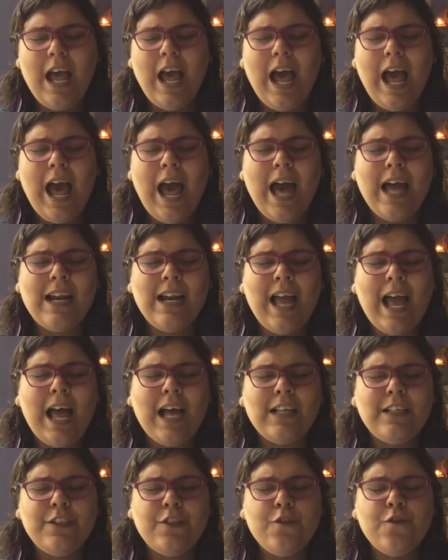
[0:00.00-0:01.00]
And
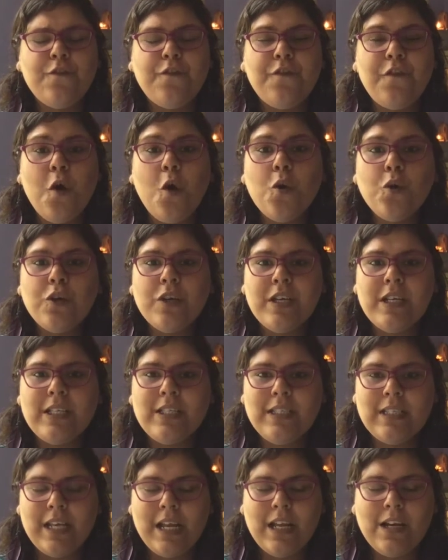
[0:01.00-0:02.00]
as you
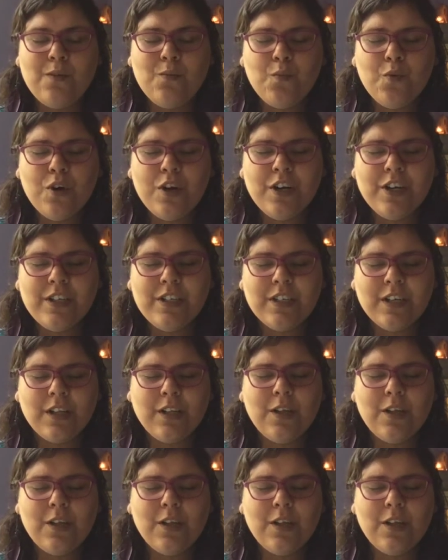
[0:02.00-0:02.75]
focus inward,